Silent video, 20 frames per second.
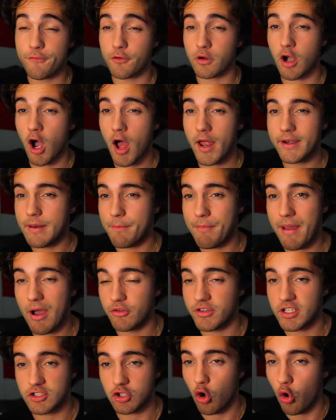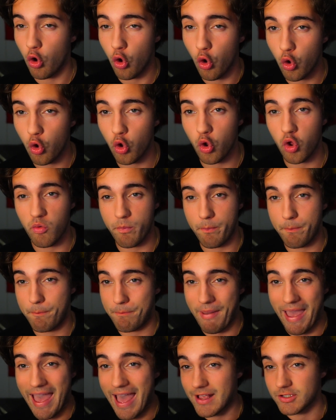We've forgotten about this whole
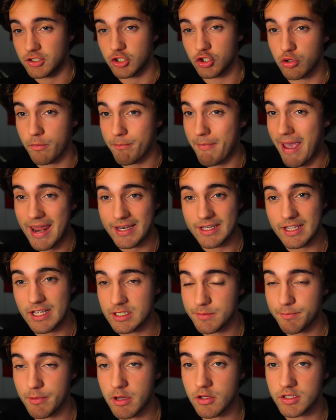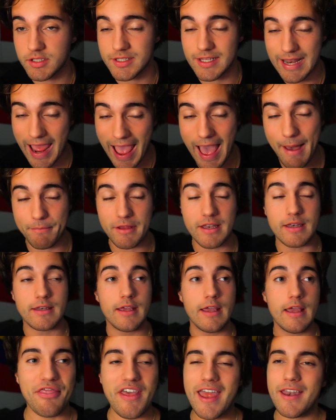past traumatic experience that
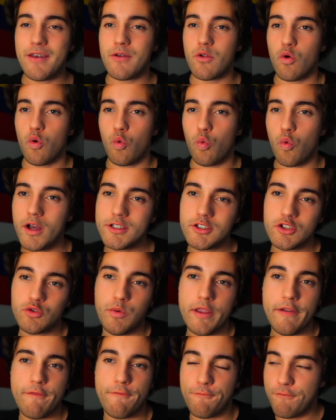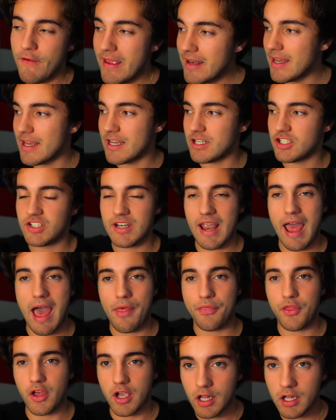happened. And then once we finish
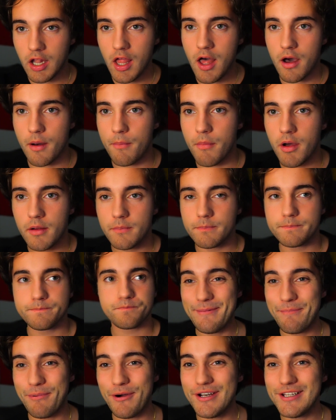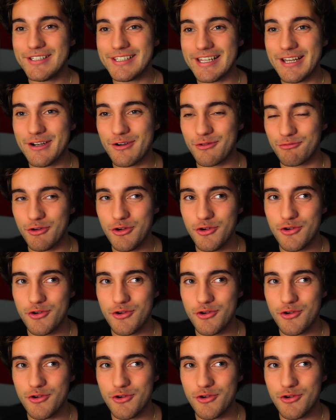at the club, she put us in a